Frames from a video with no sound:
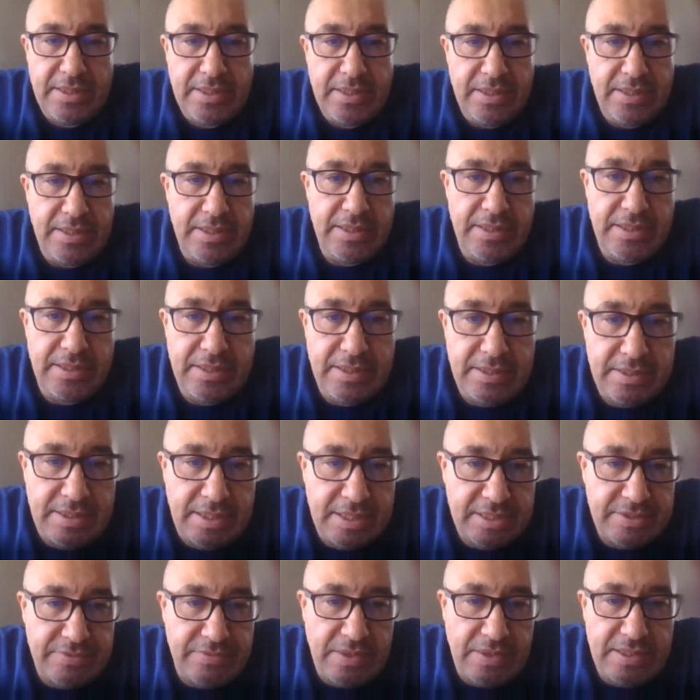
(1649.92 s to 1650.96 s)

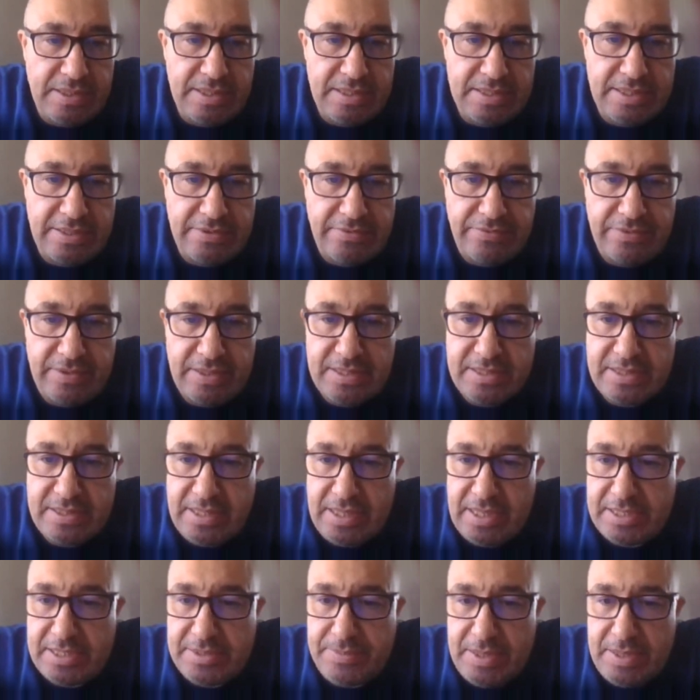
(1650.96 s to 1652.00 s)
this one is the fixed
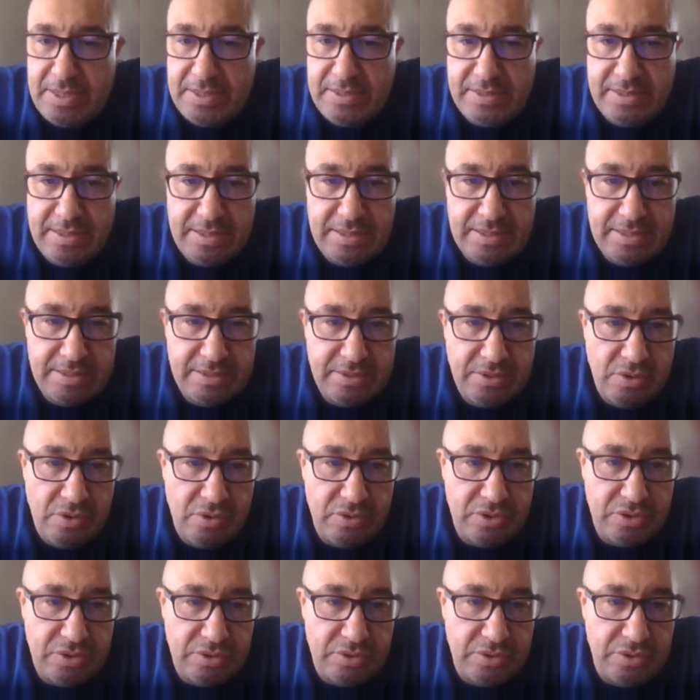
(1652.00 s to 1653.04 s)
expenses,
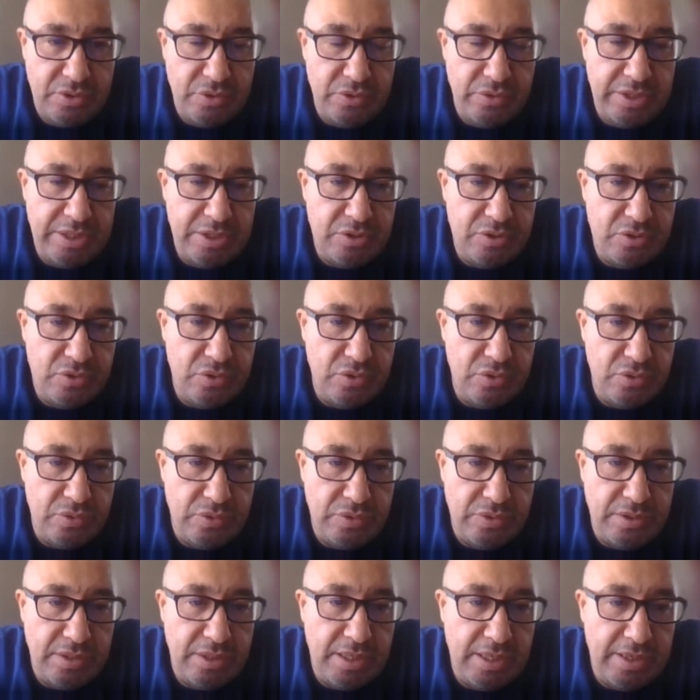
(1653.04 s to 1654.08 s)
because you need
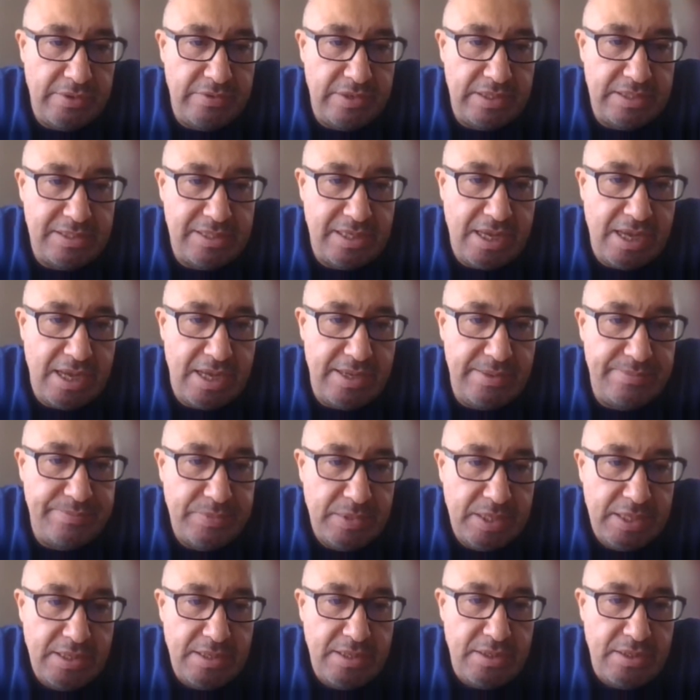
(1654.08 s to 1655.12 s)
to have a time
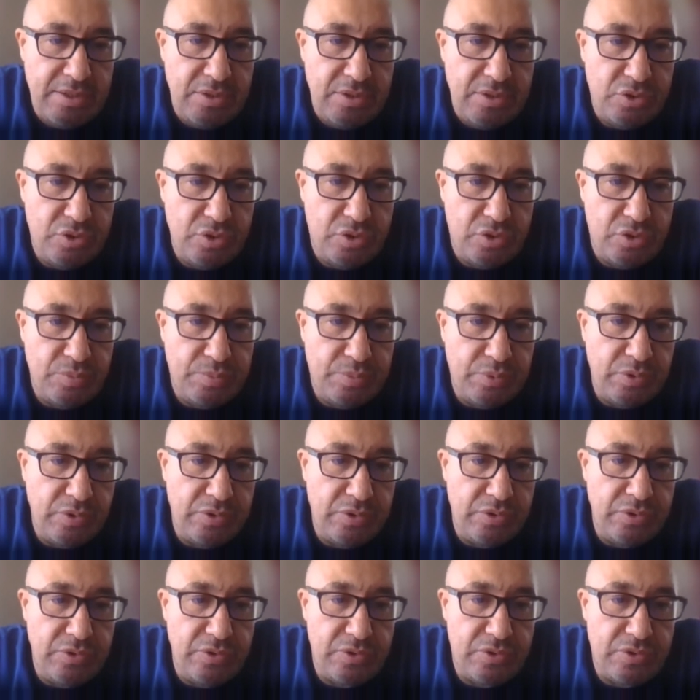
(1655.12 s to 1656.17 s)
to
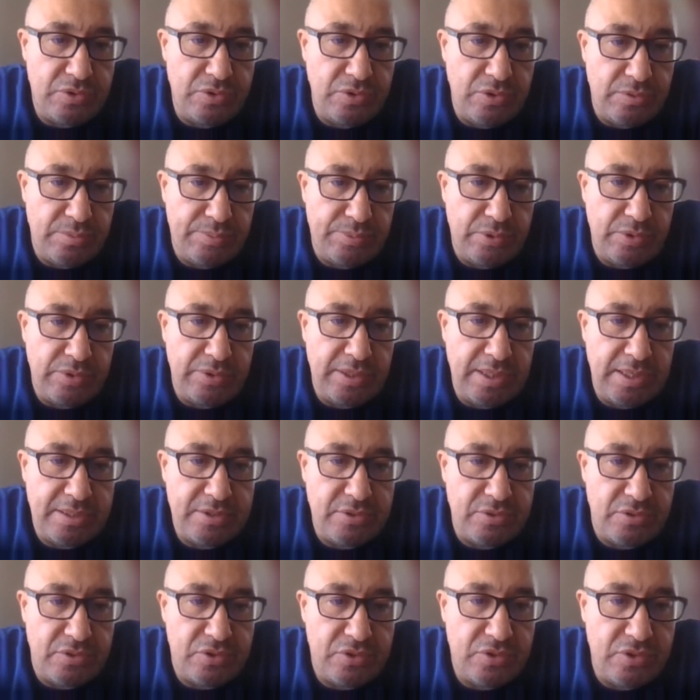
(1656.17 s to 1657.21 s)
produce your
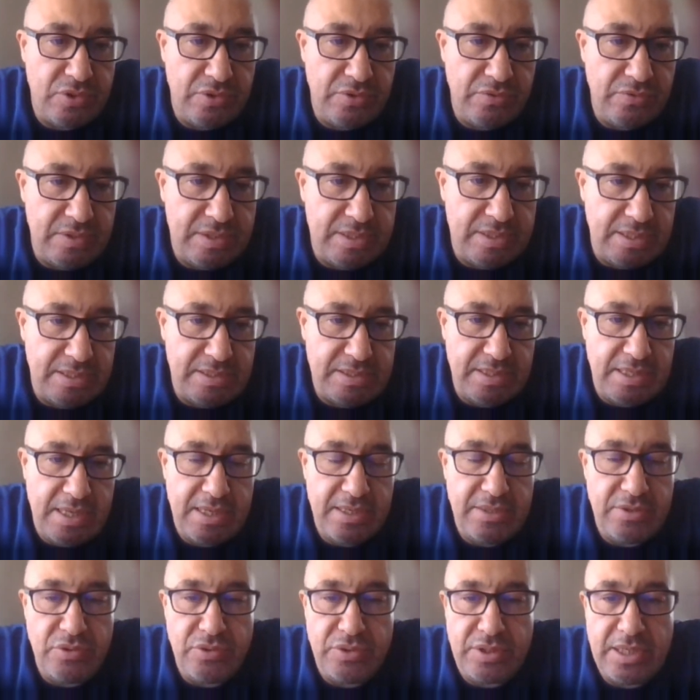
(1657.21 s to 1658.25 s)
products or services,
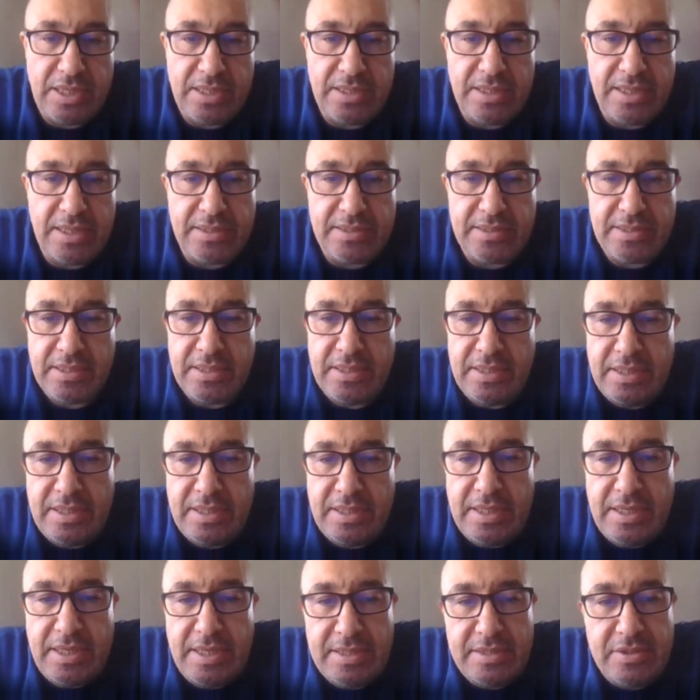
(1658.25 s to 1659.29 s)
and you cannot,
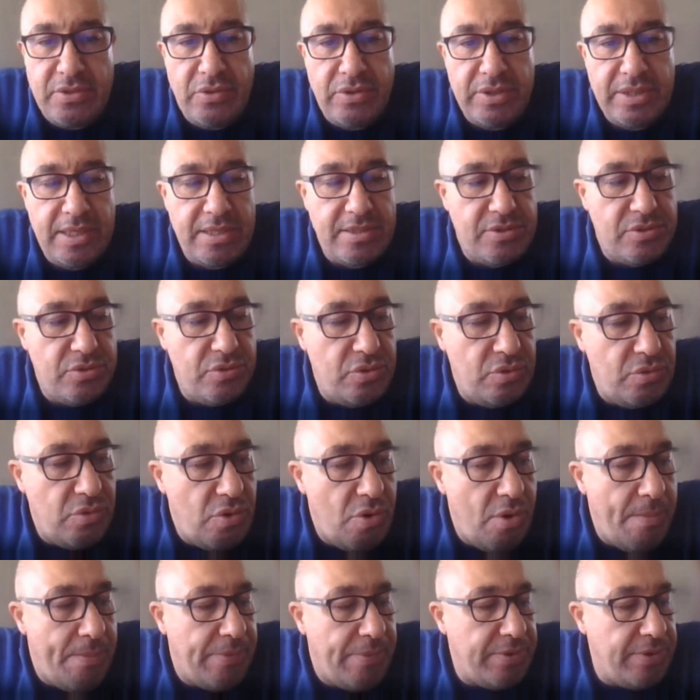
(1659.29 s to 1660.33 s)
as long as you
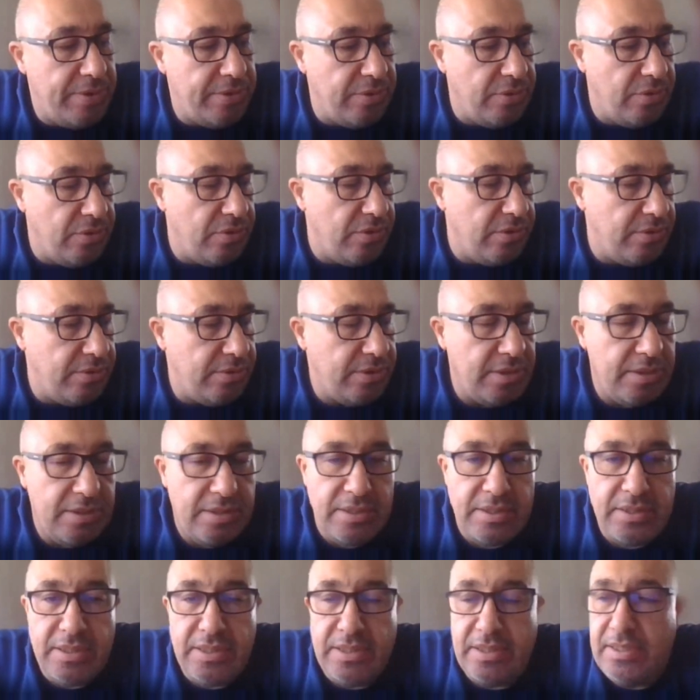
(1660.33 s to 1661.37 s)
open or
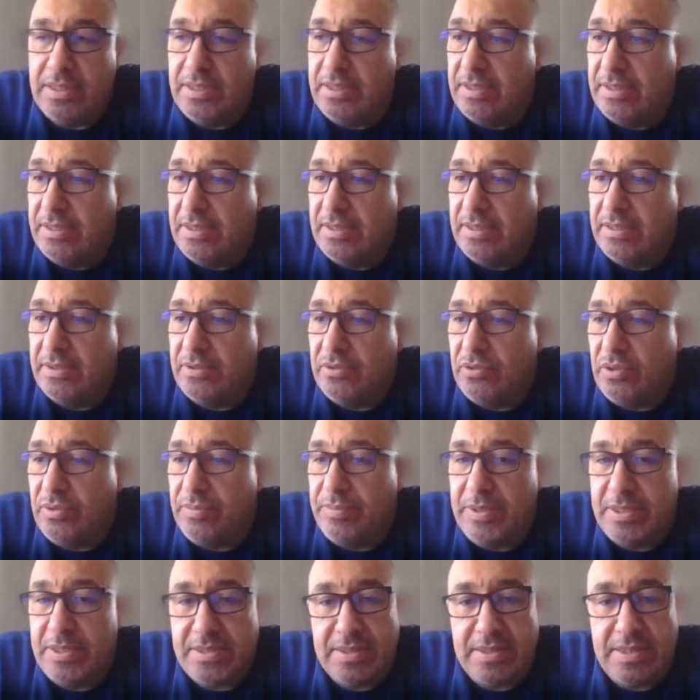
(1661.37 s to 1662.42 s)
your
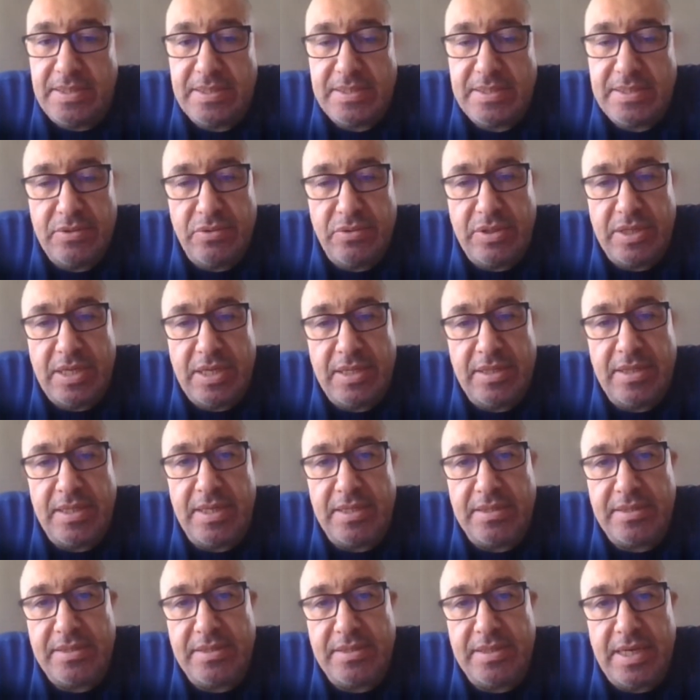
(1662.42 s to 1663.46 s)
business, you
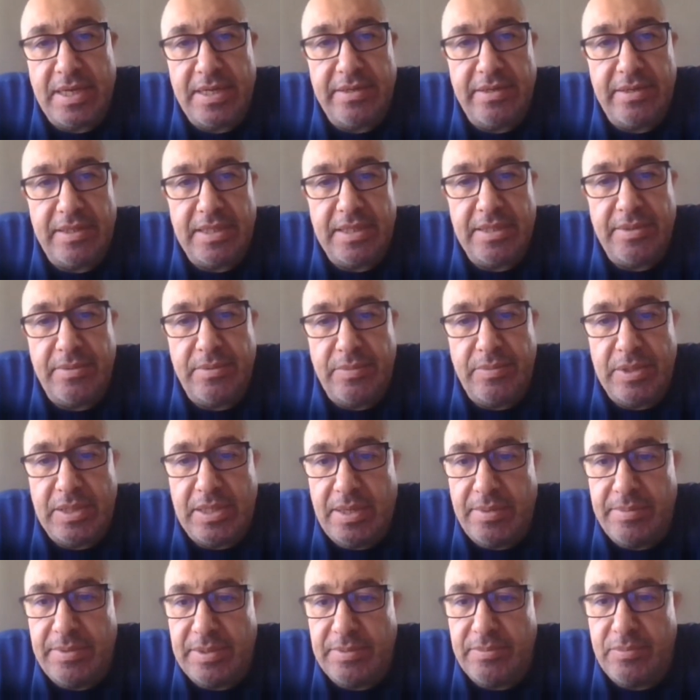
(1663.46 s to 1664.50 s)
cannot directly
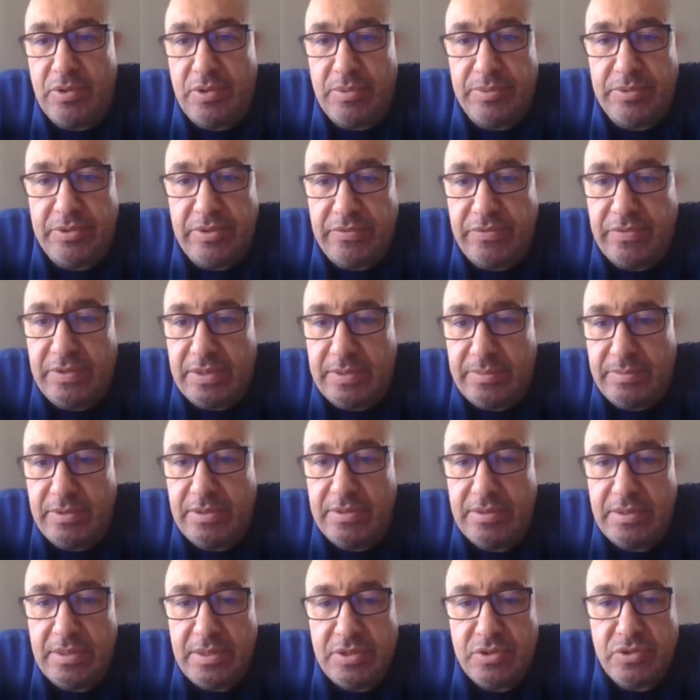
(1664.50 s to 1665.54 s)
becoming more
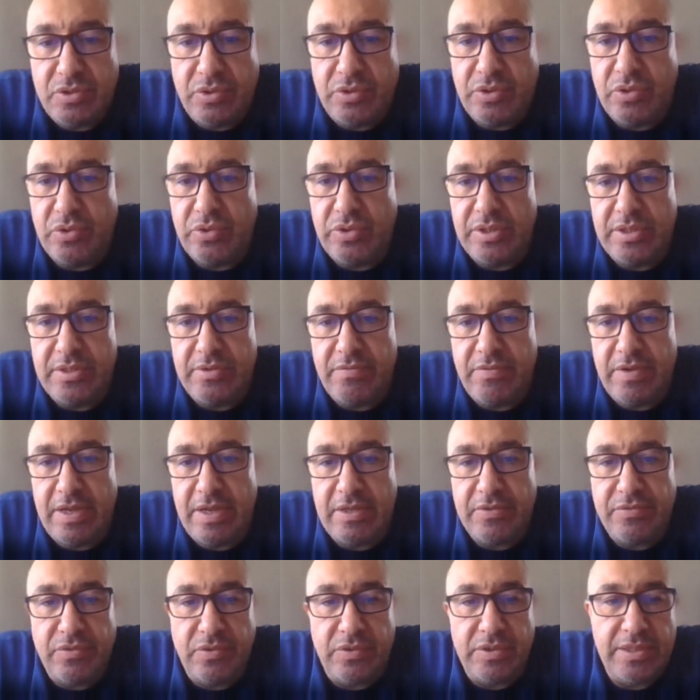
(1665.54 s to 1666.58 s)
profitable. So you need to
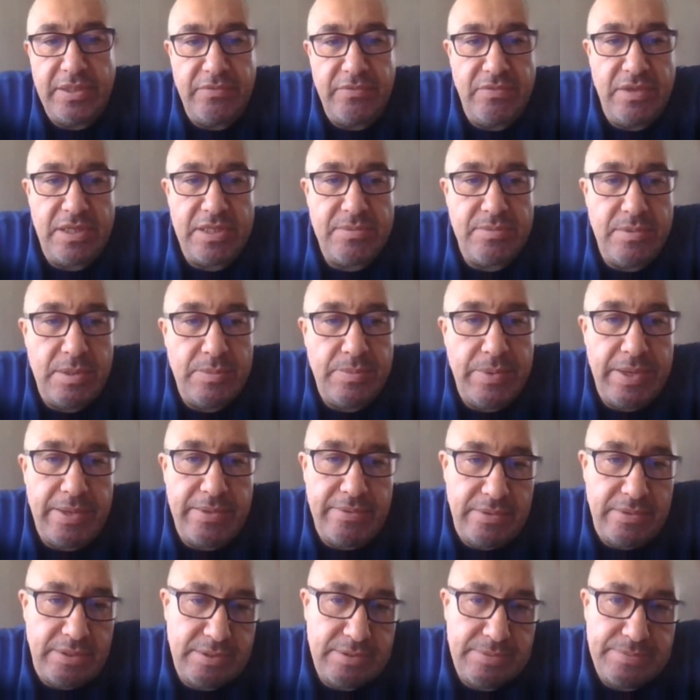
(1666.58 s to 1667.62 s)
wait for the investment
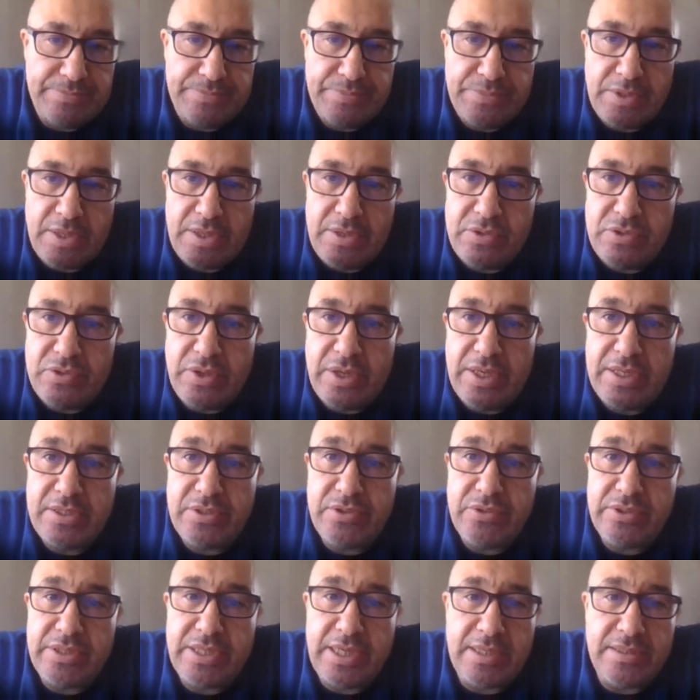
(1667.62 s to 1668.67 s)
period. So as
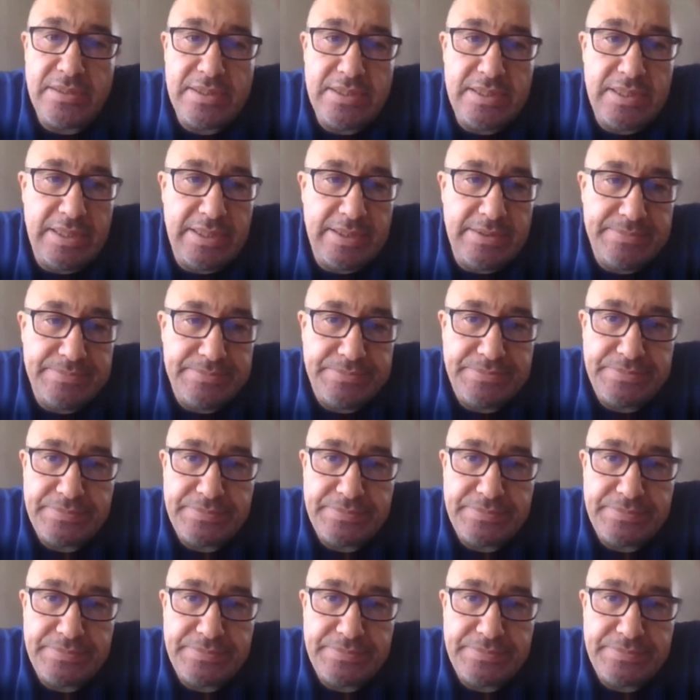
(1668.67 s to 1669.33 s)
you can see,